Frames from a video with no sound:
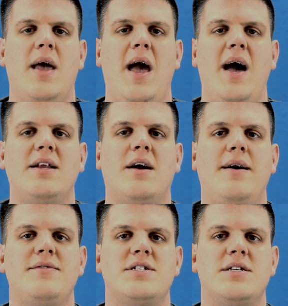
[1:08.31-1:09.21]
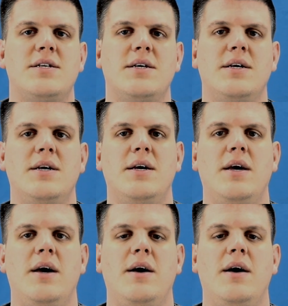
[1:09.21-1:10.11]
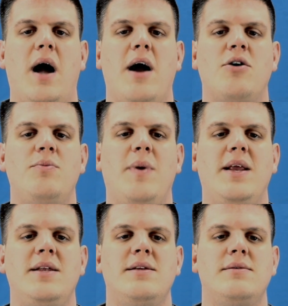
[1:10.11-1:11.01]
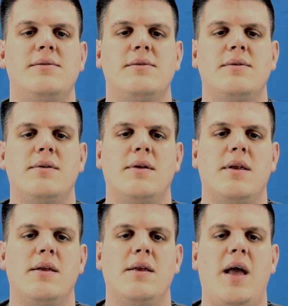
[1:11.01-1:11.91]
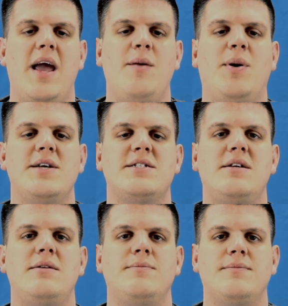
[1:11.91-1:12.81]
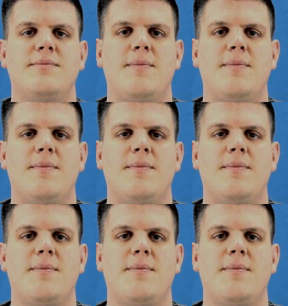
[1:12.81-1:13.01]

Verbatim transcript: Handcuffs, Iron Maiden, A Puzzle,